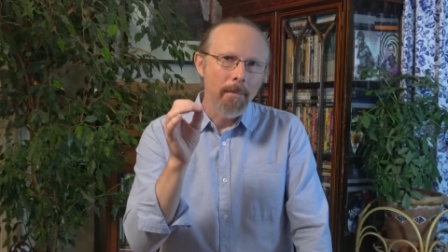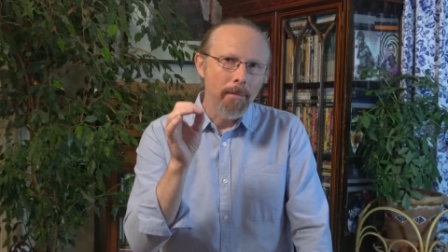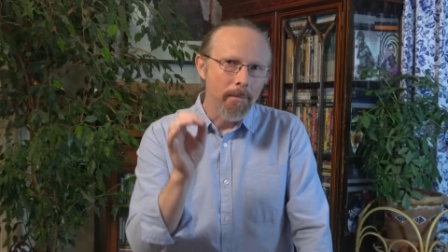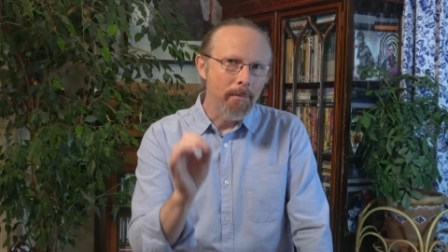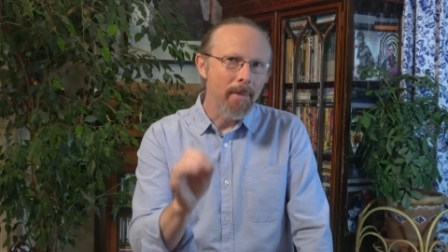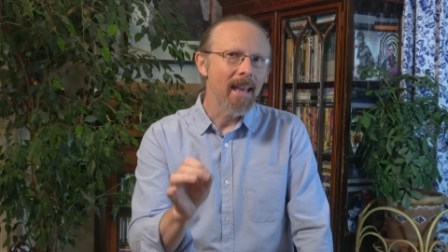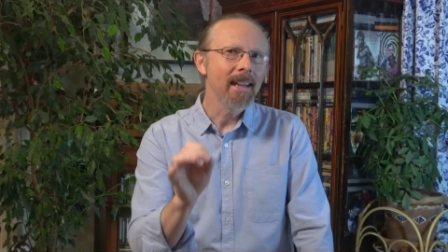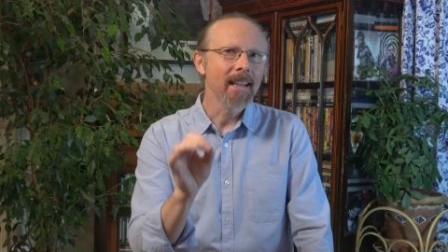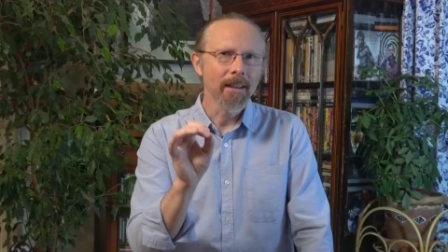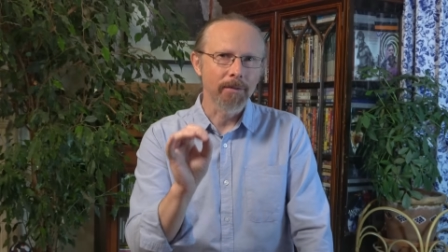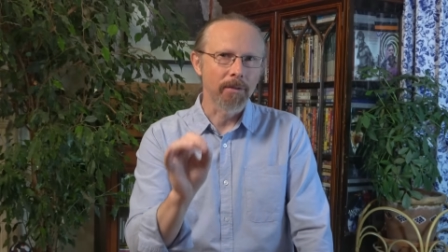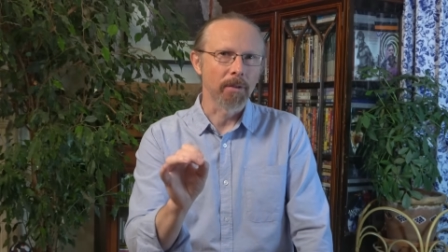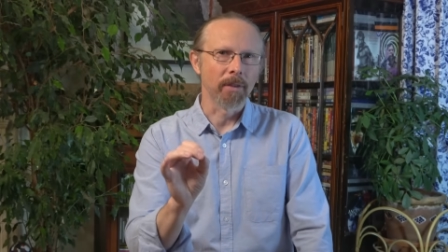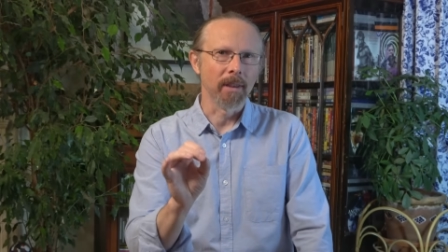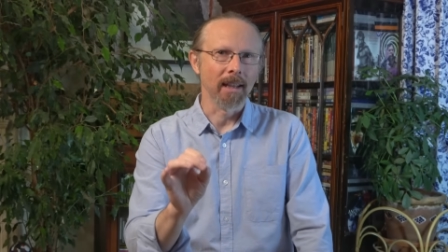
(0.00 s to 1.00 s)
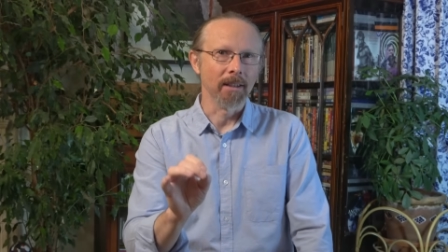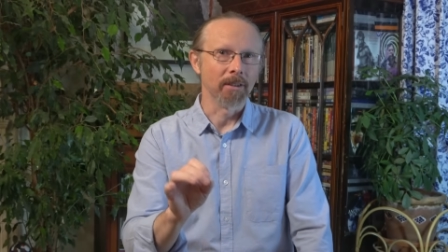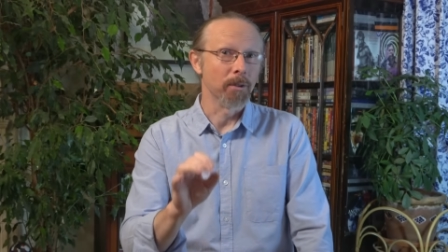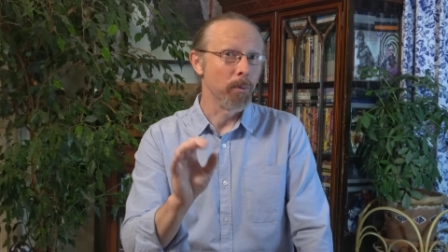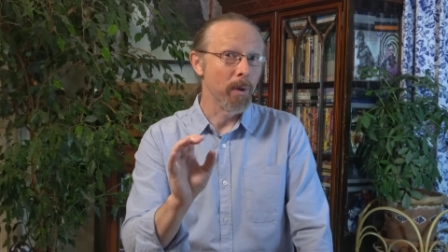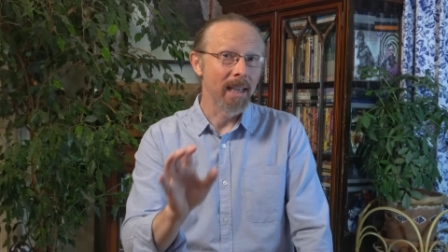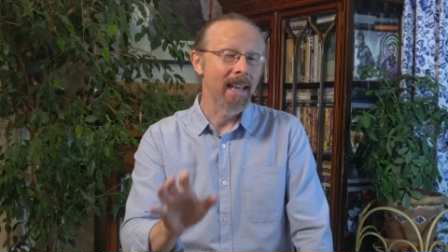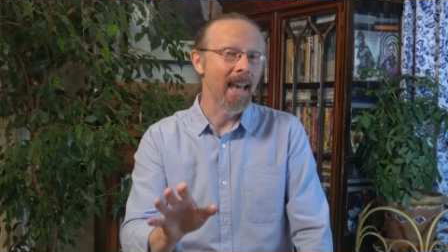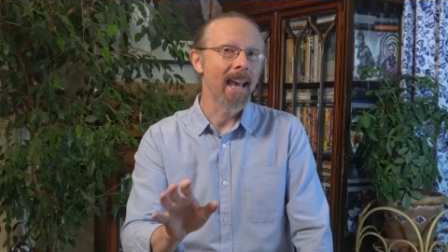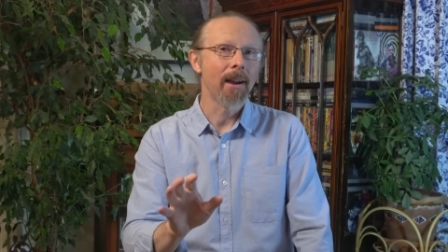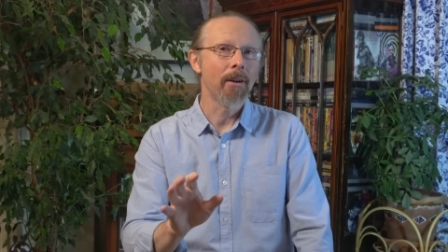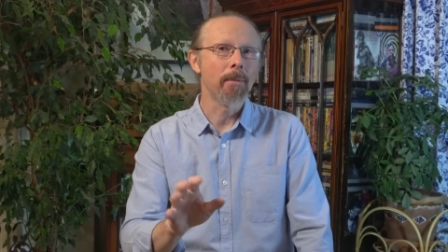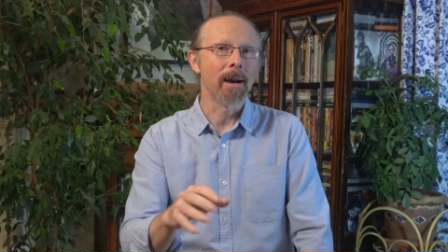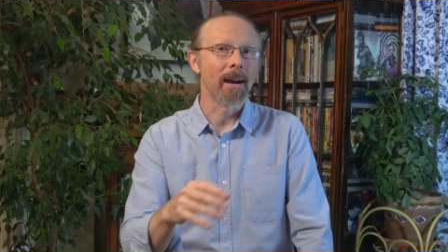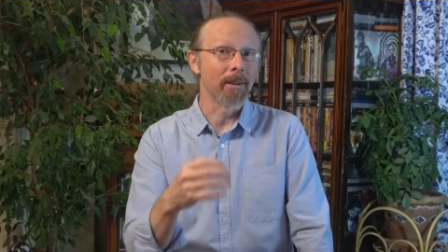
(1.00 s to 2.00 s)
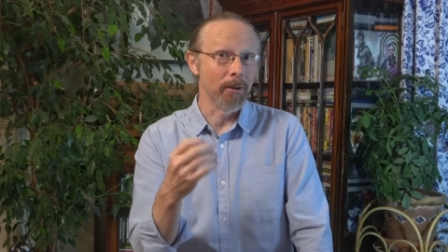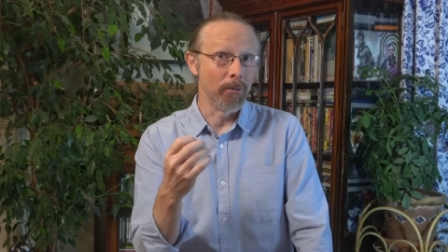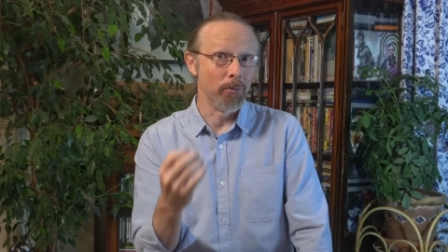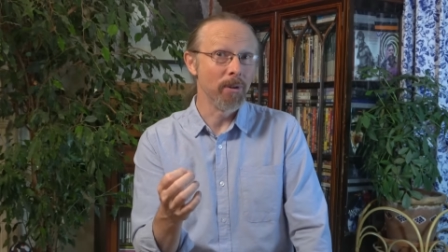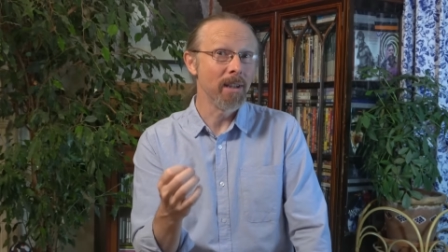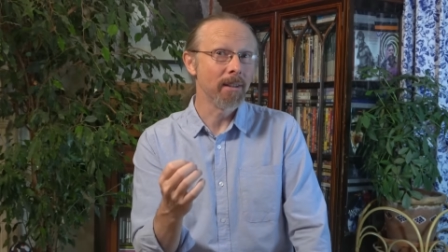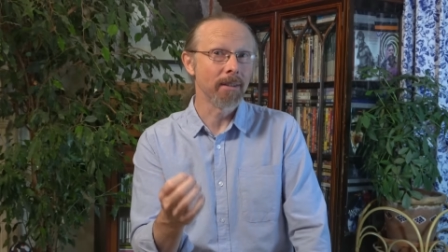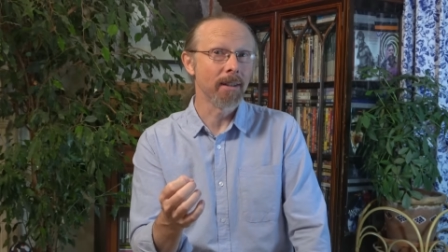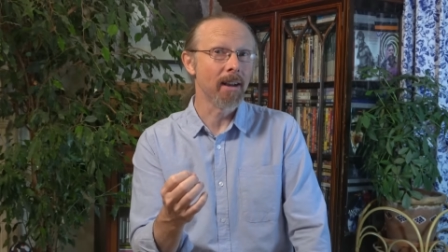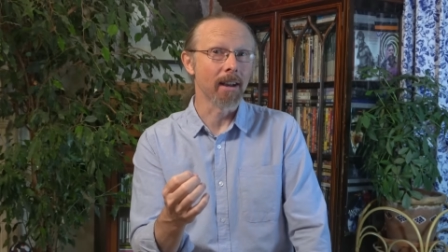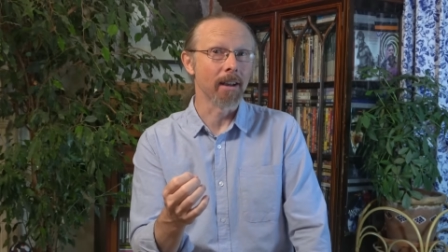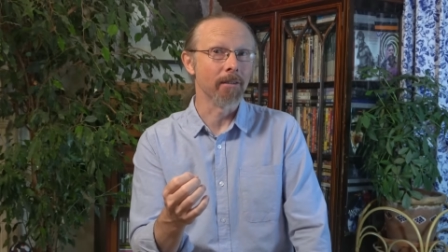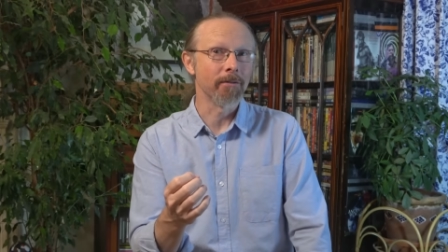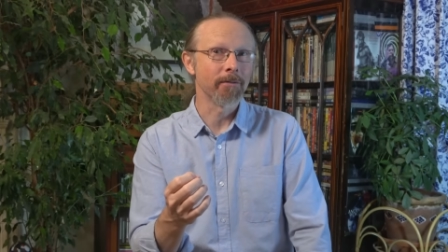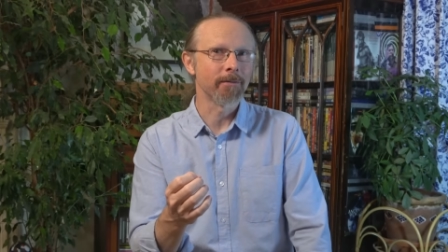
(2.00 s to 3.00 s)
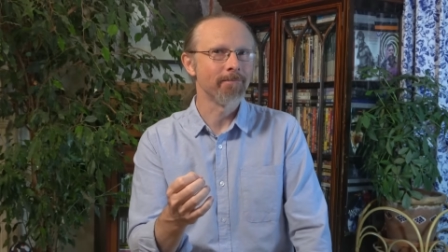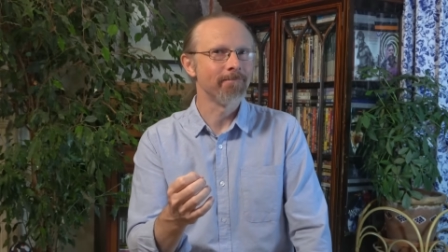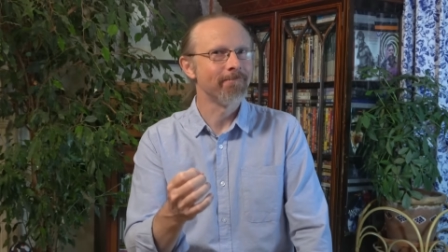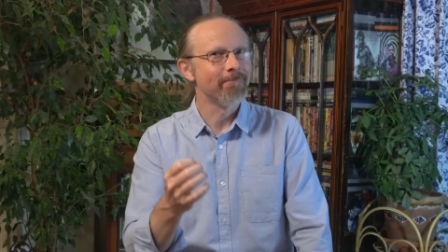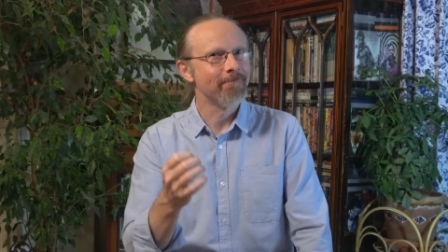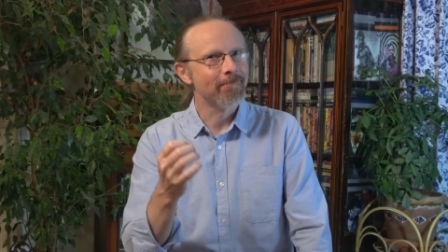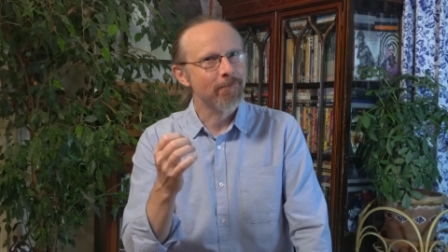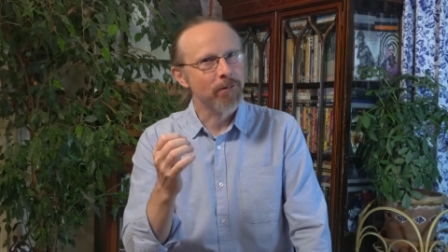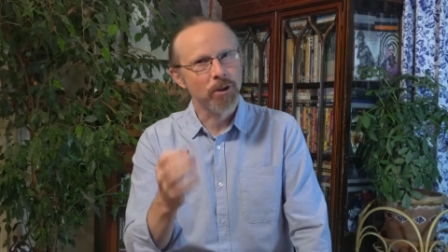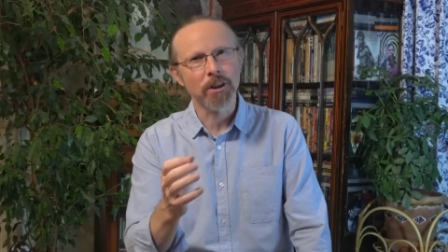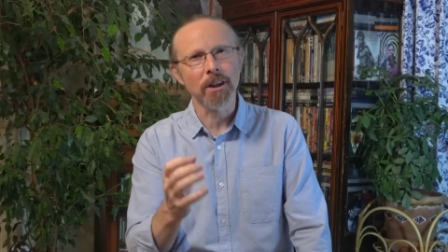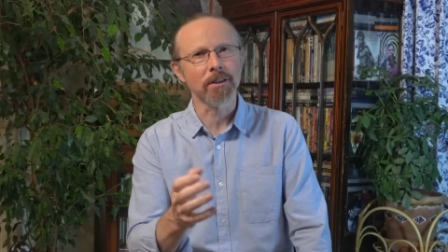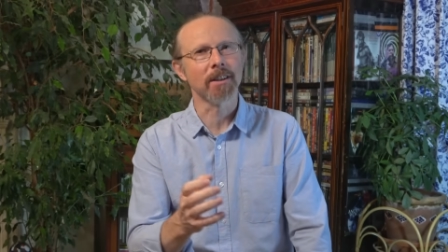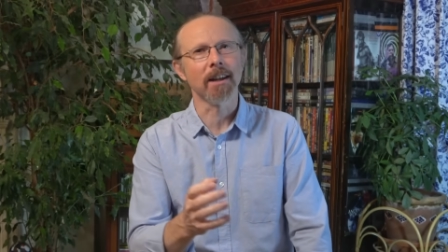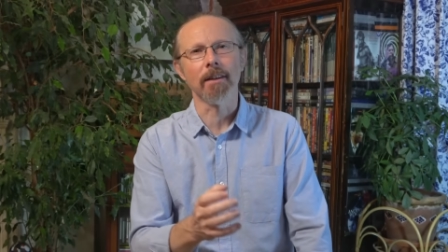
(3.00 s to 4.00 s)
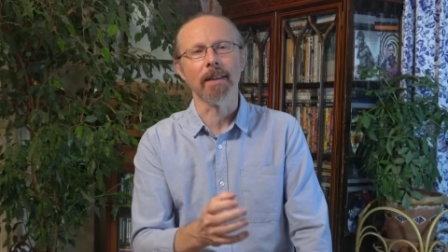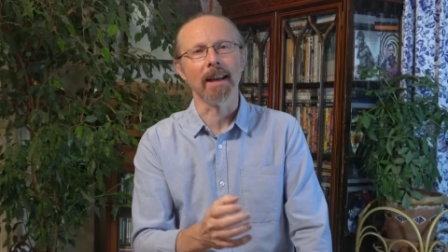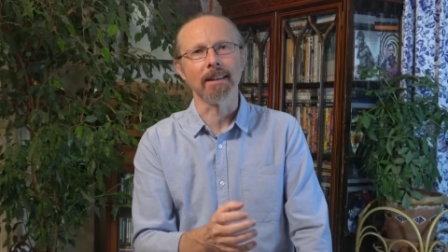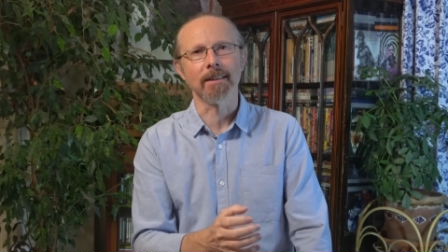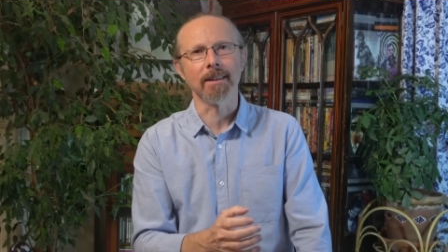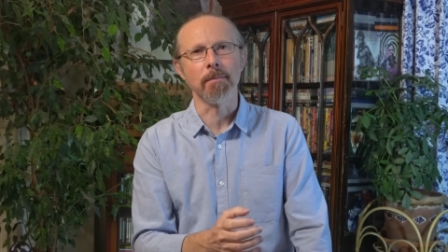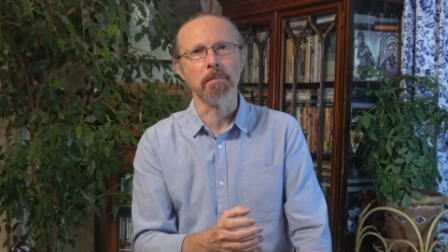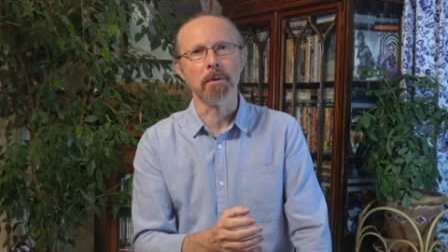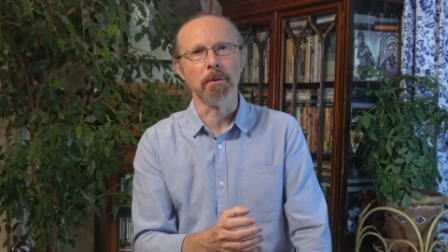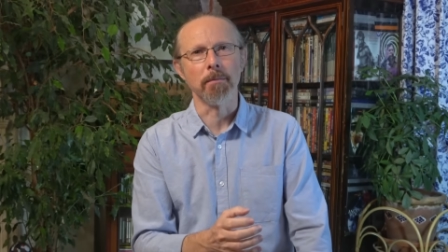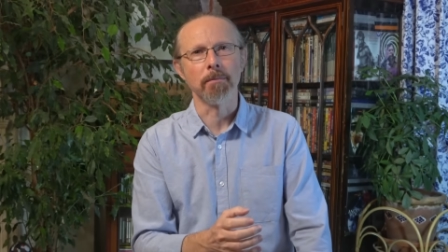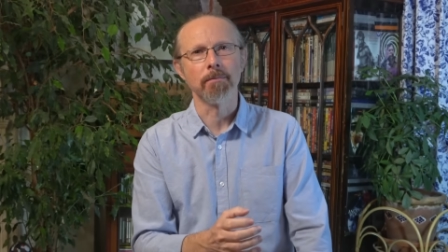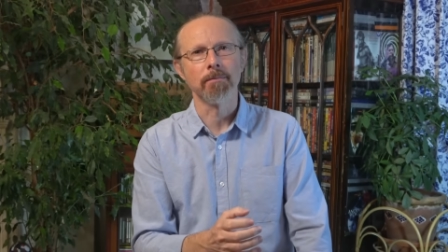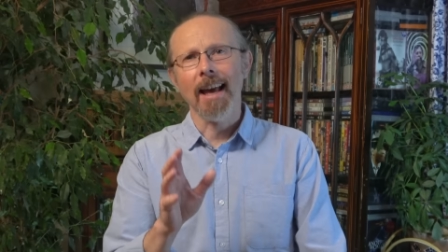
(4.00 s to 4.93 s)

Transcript: many of the things that we care about in real life just aren't that simple.